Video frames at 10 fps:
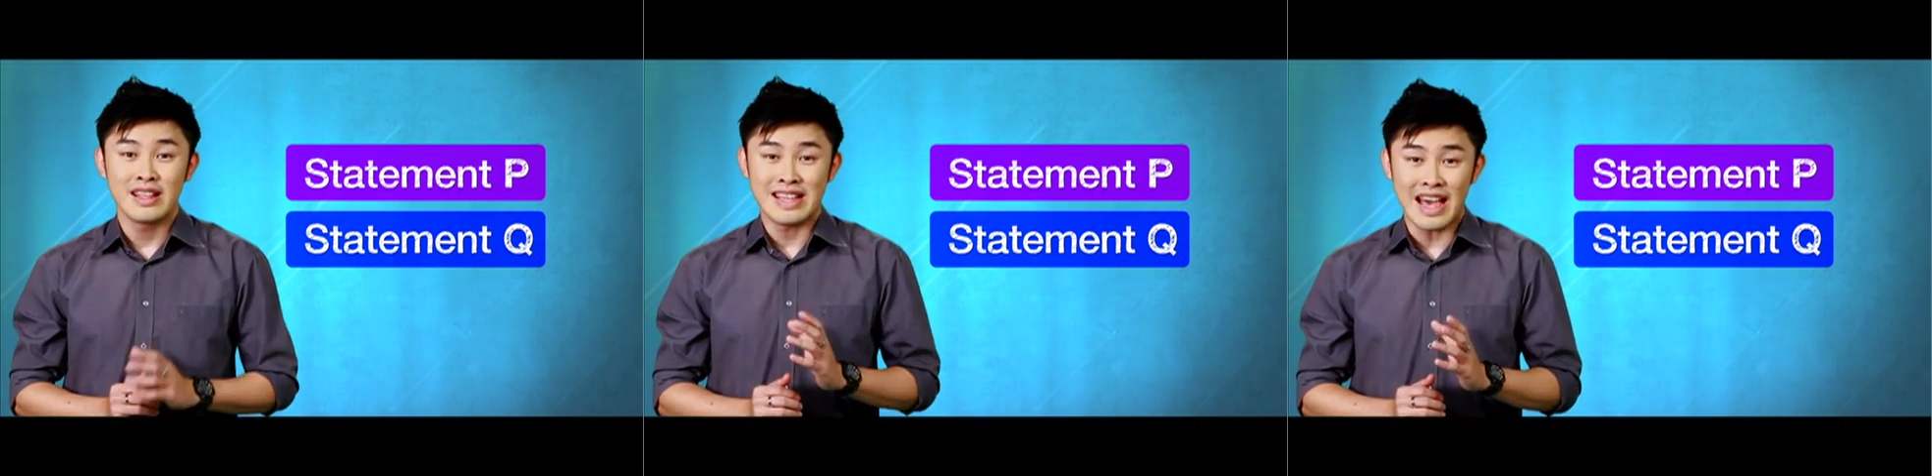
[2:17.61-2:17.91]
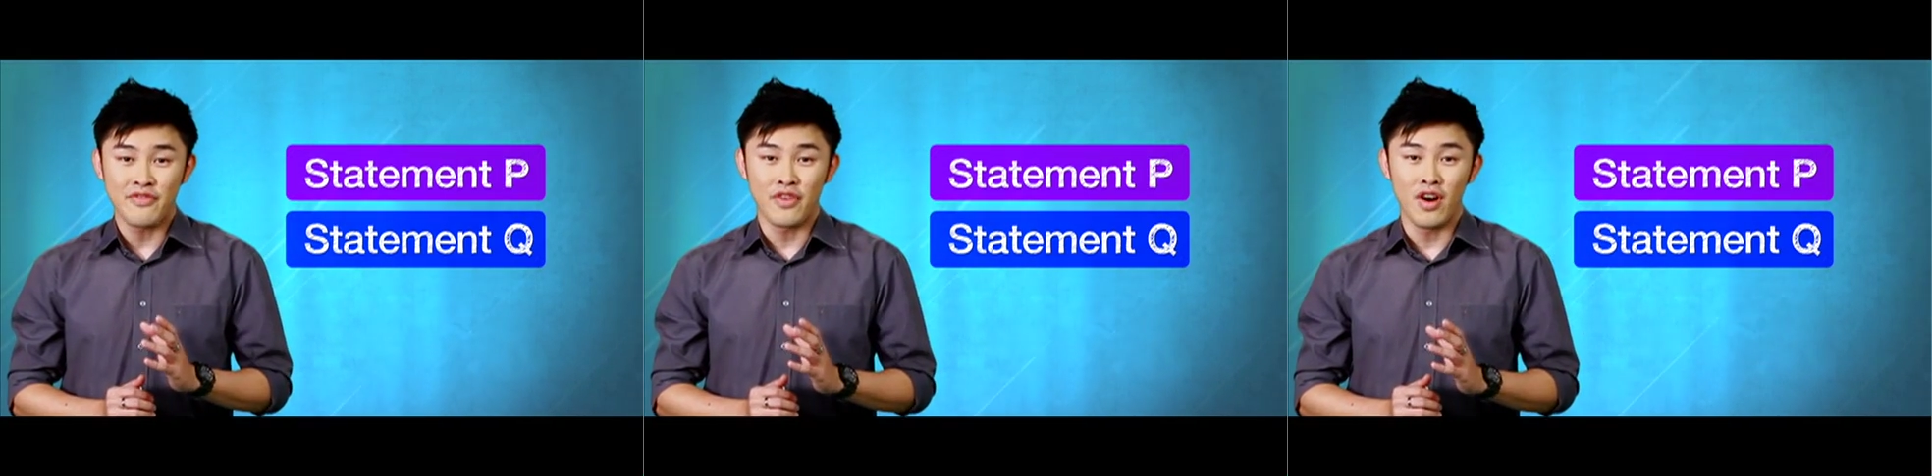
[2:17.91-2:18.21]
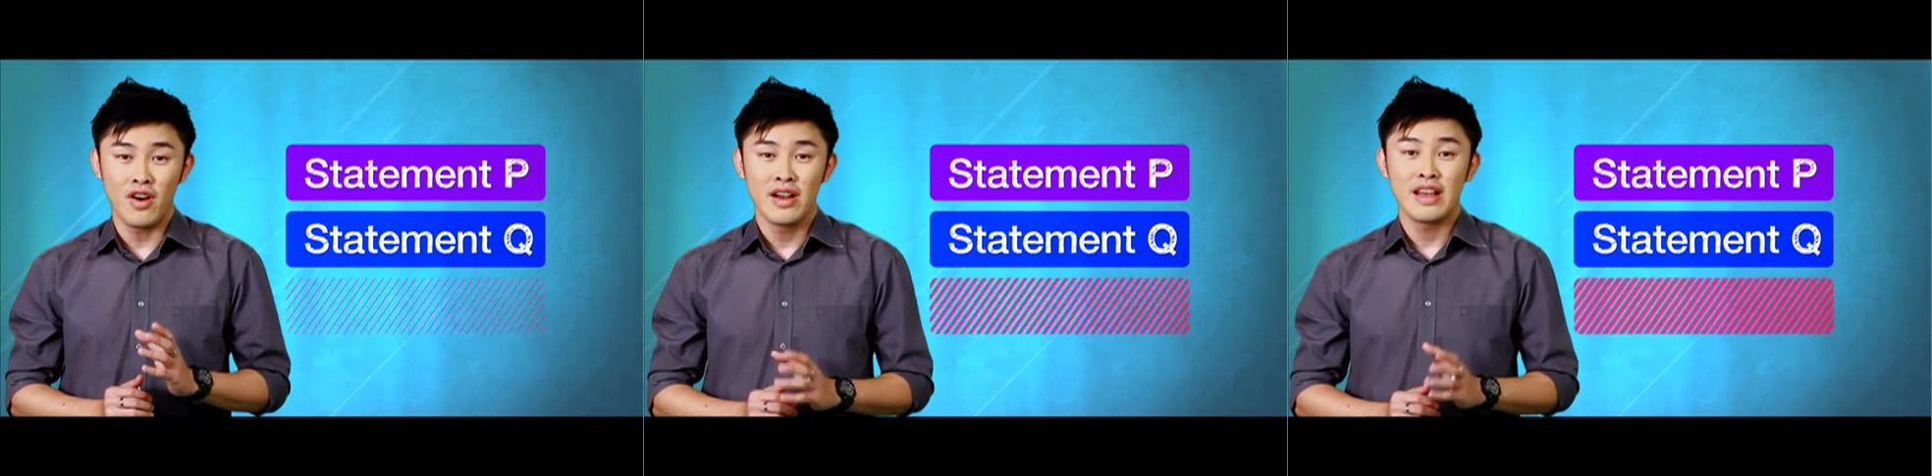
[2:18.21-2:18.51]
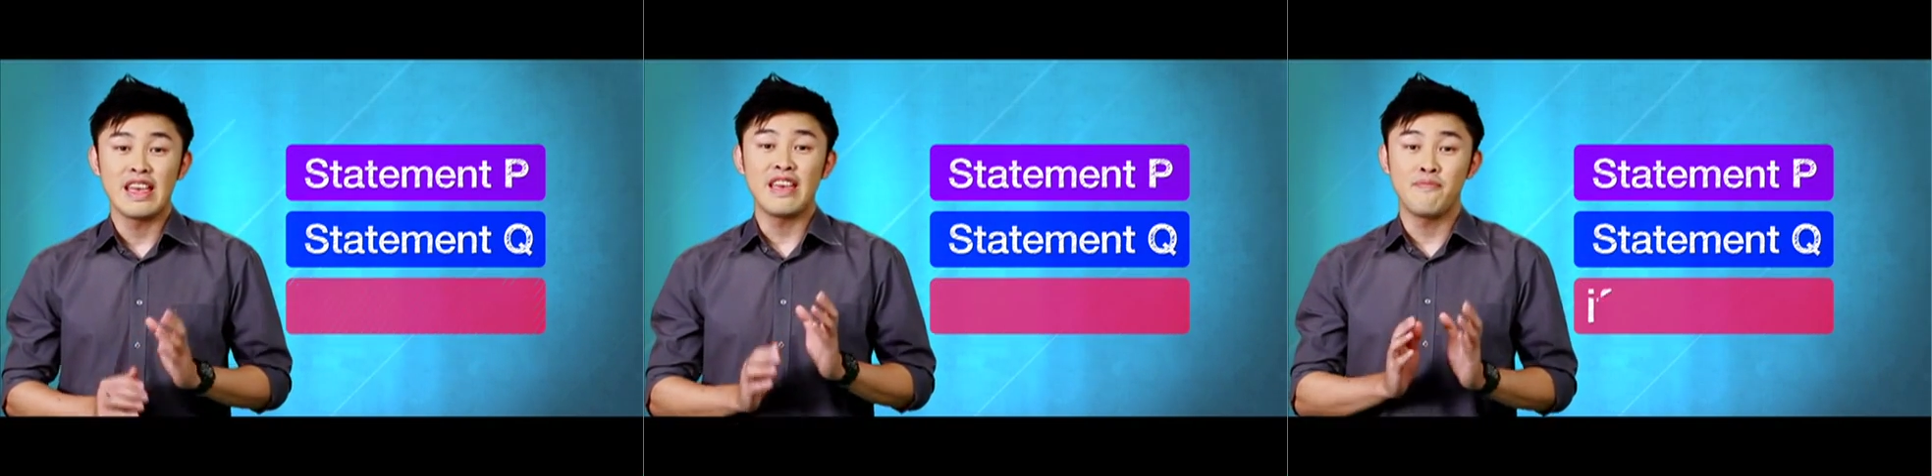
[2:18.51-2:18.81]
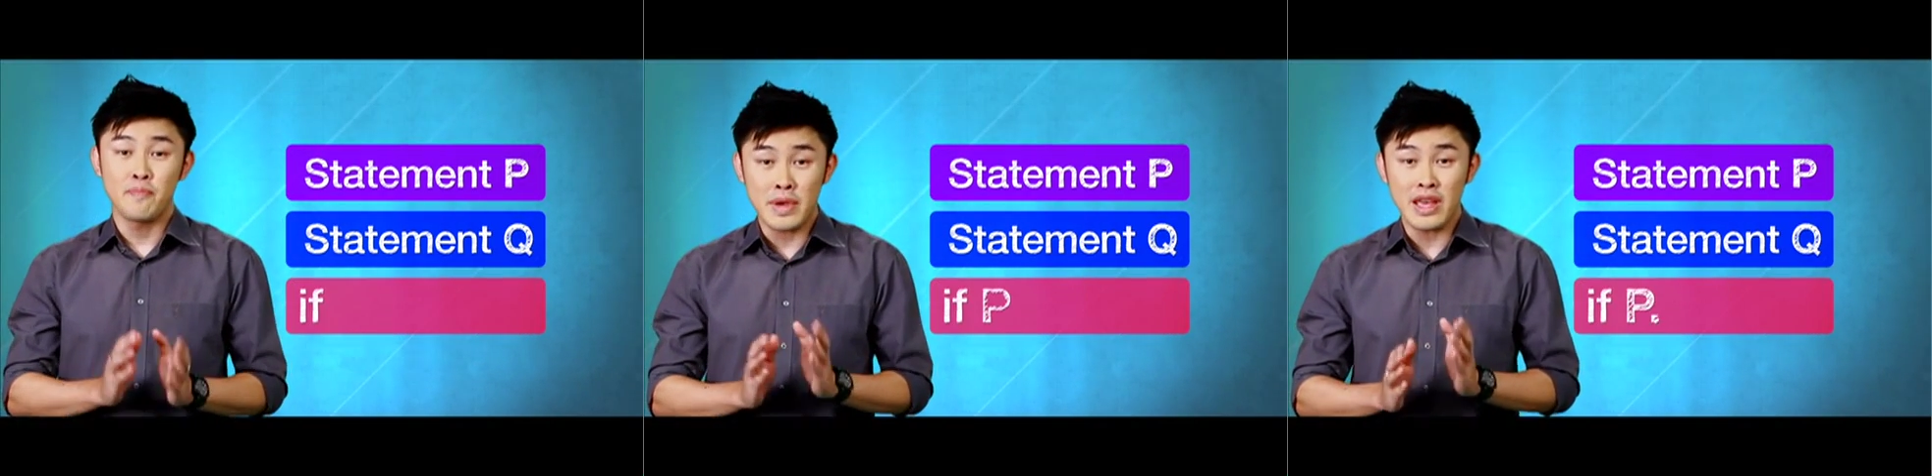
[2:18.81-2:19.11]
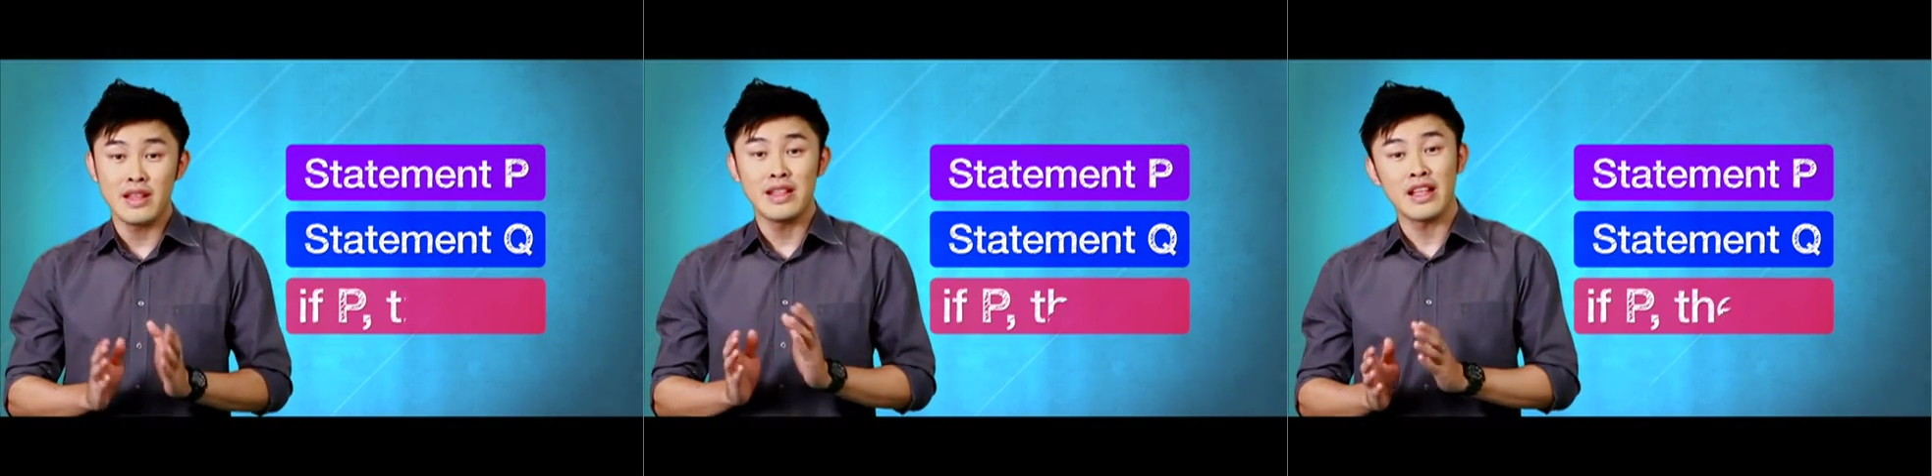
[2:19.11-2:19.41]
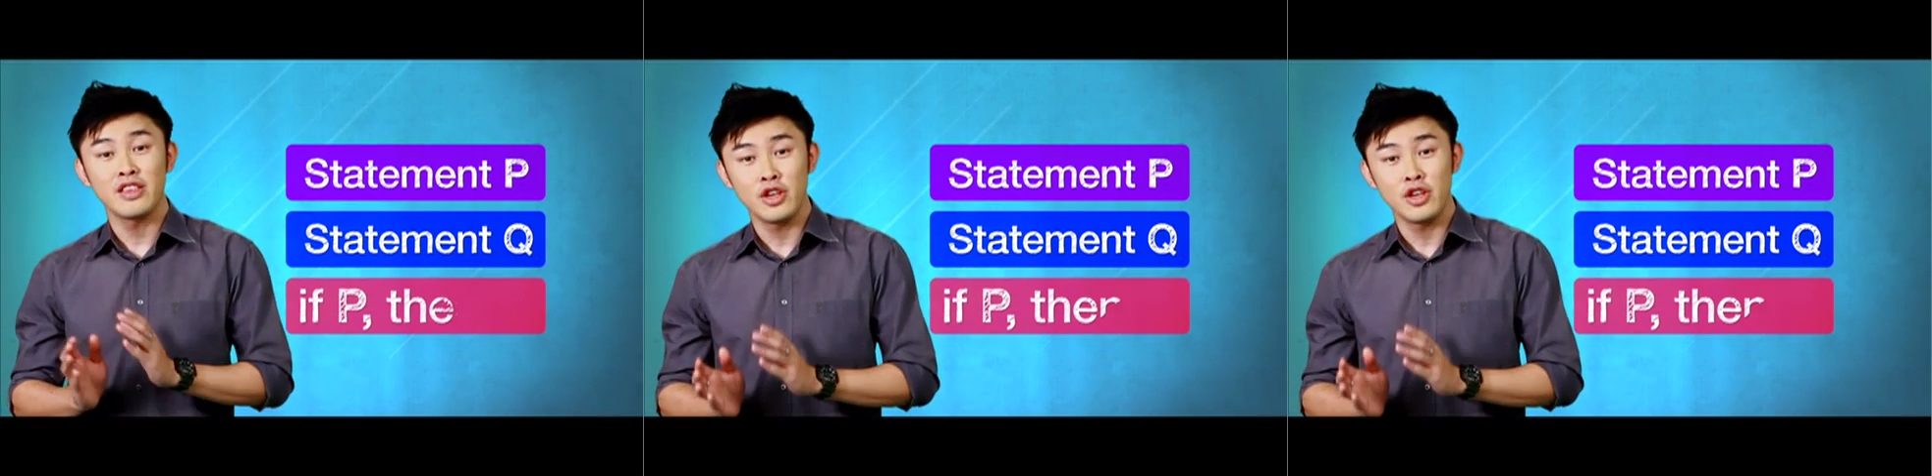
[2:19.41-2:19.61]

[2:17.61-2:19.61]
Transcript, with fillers: therefore, if P then